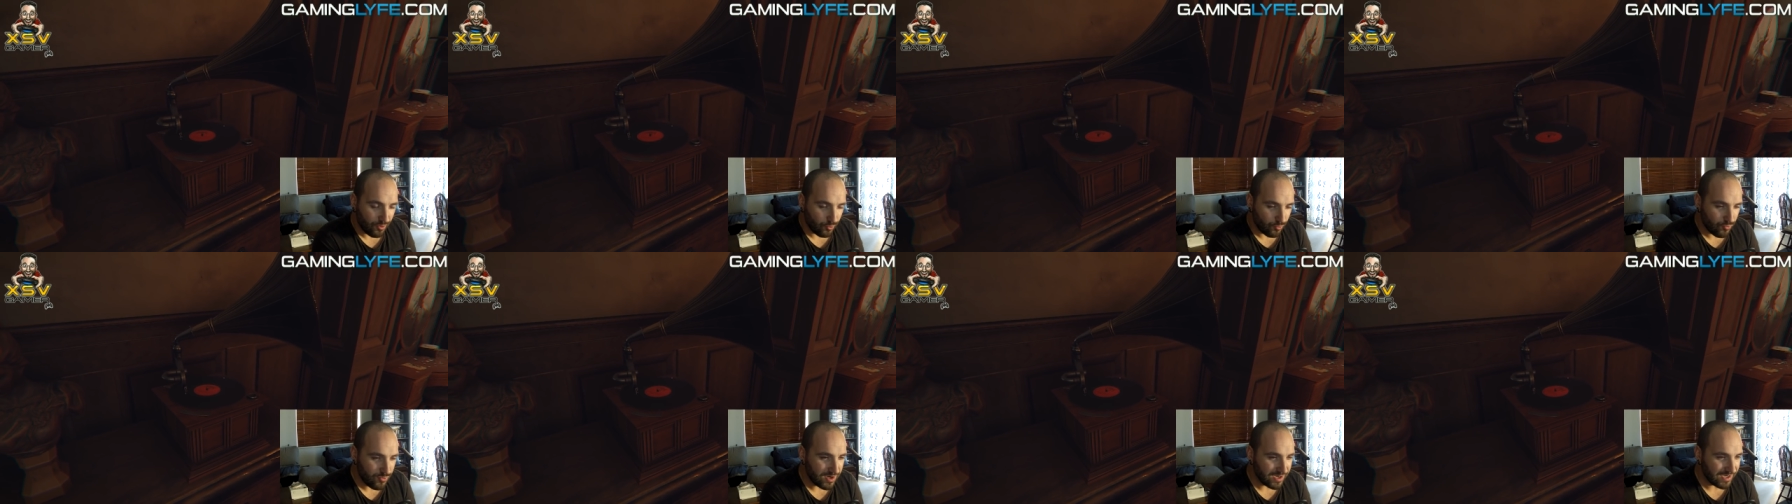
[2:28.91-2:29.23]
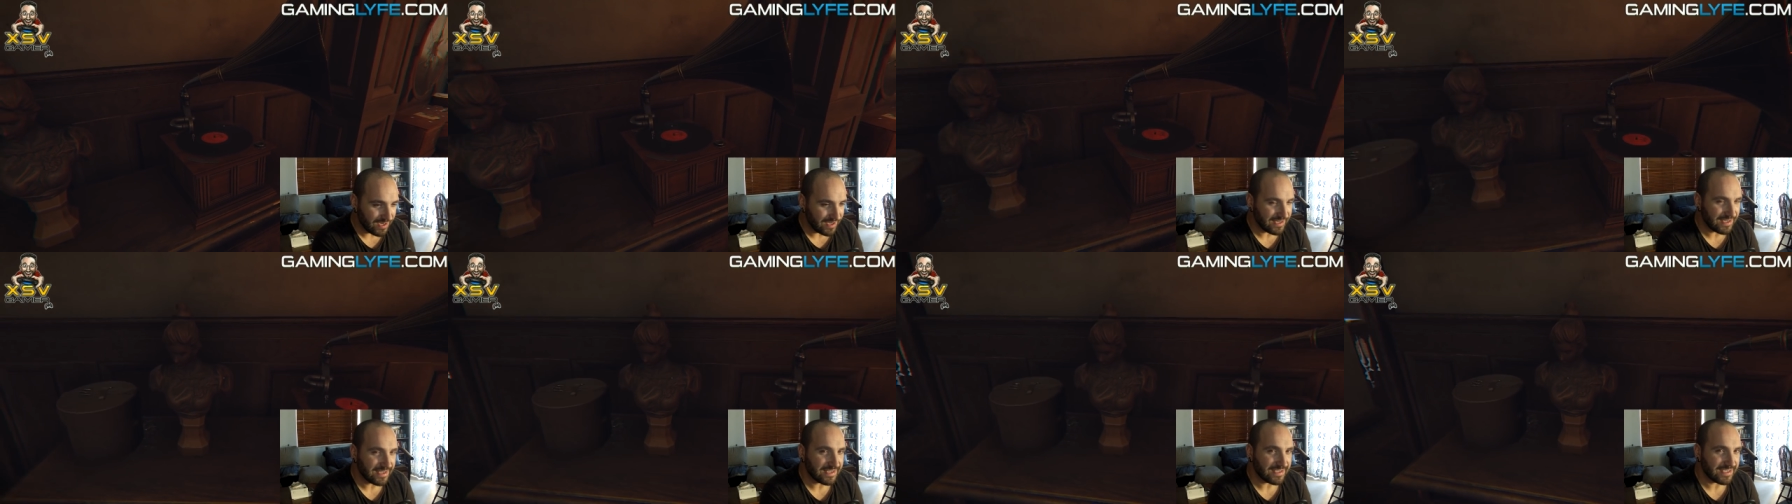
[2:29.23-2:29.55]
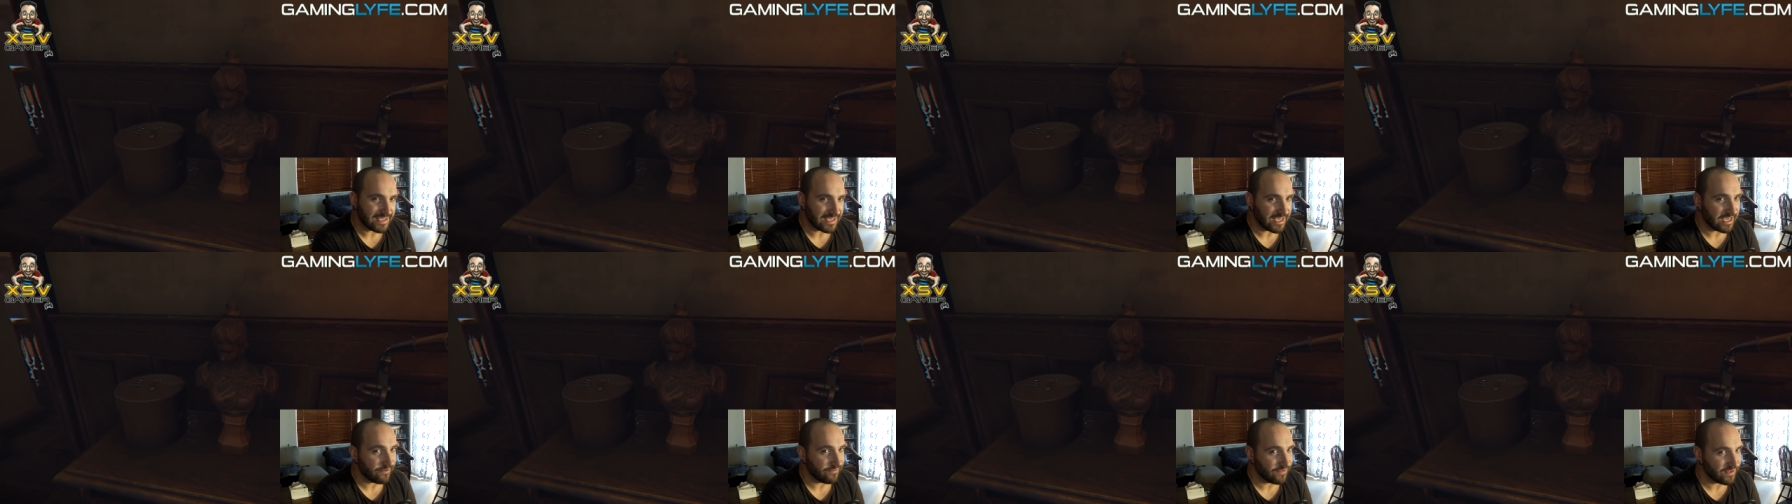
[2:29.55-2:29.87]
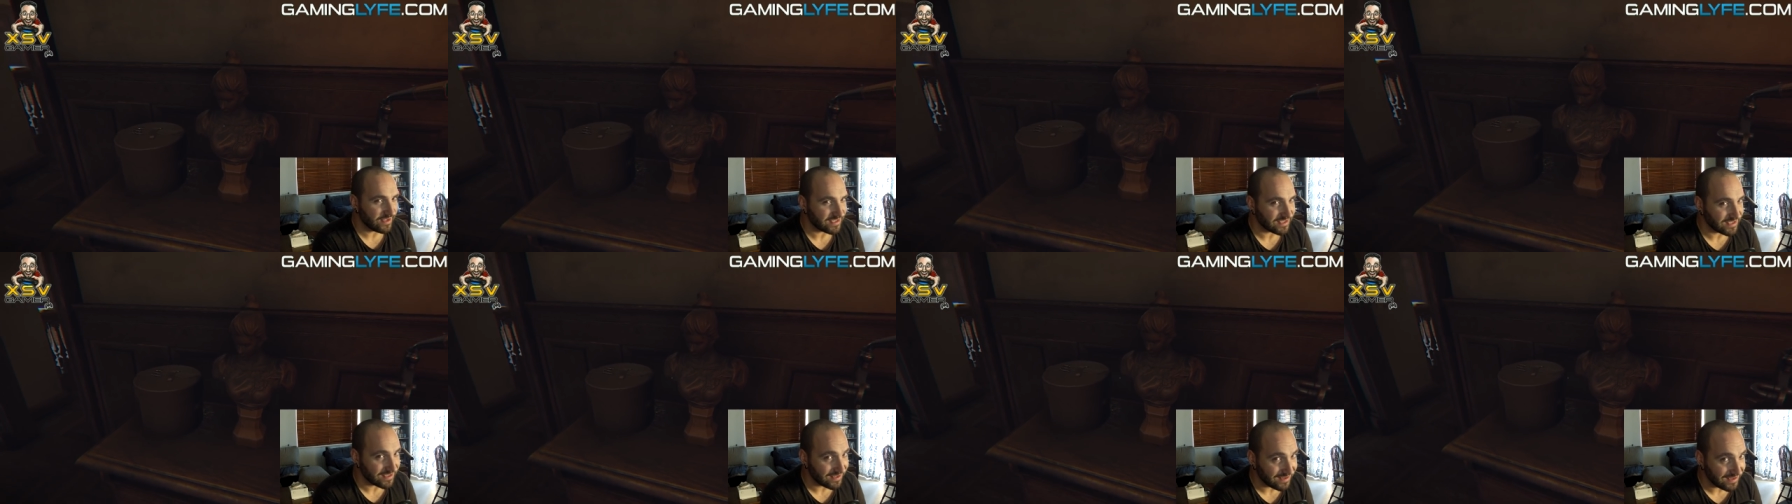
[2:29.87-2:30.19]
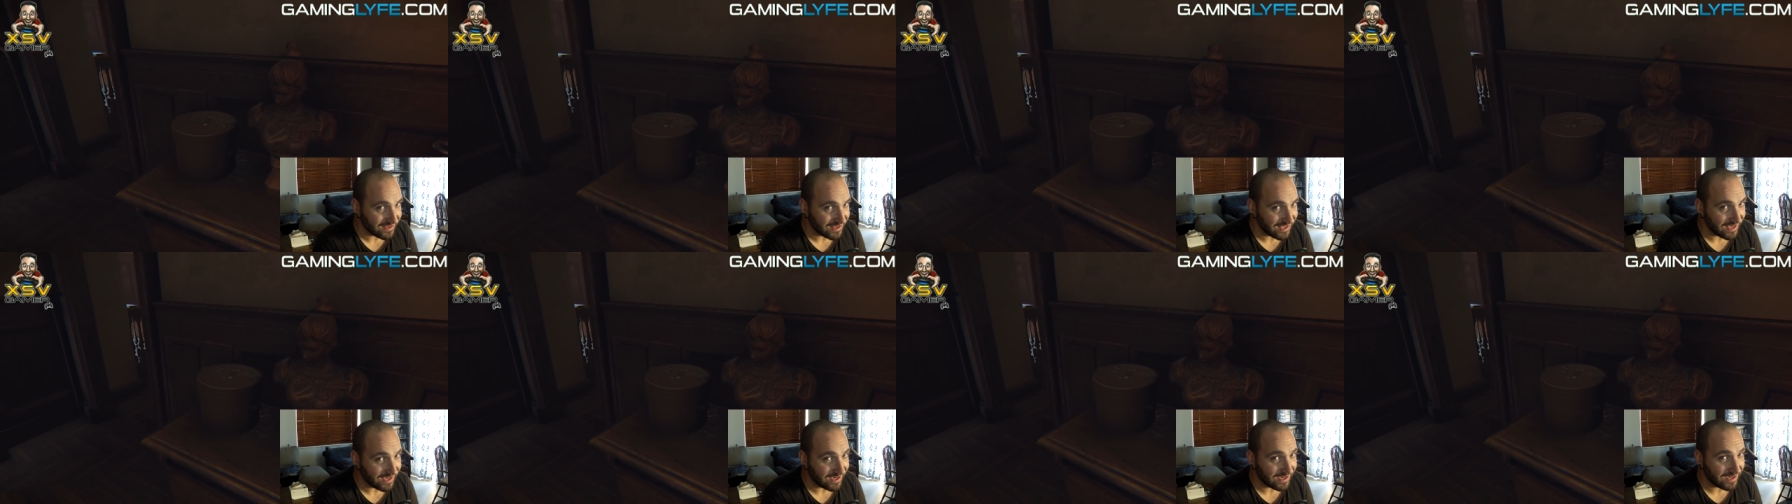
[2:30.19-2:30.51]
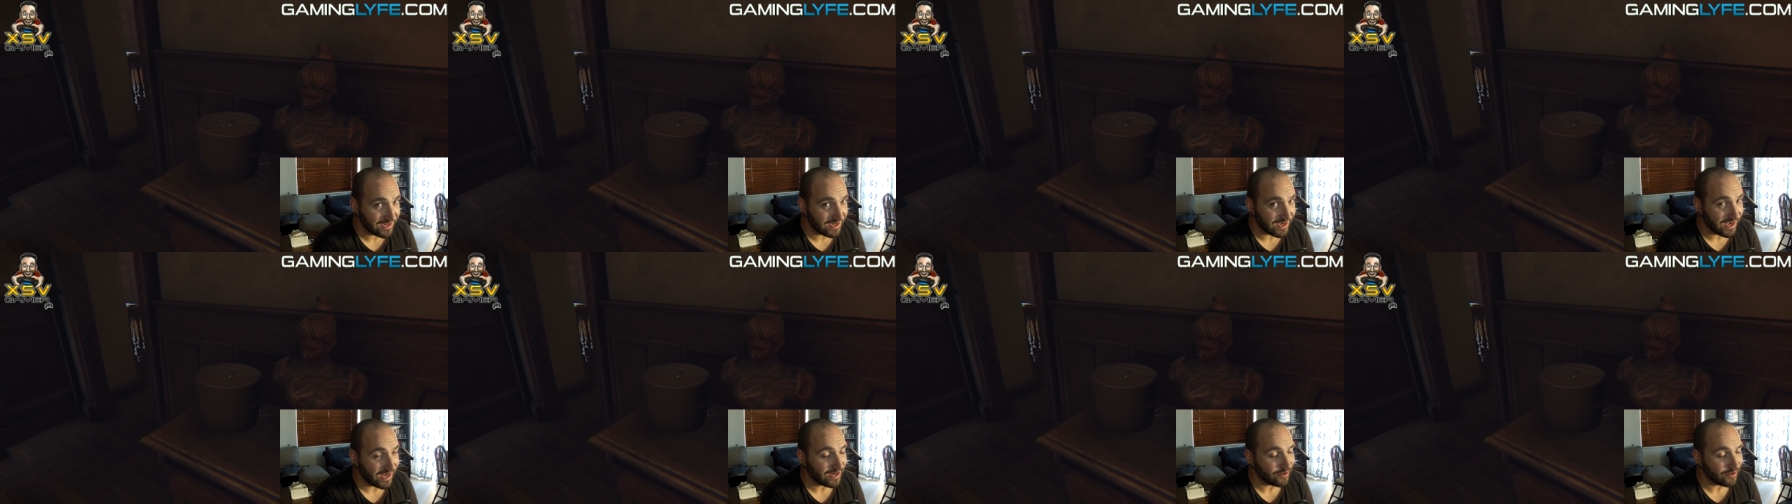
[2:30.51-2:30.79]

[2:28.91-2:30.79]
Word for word: really need to give this a think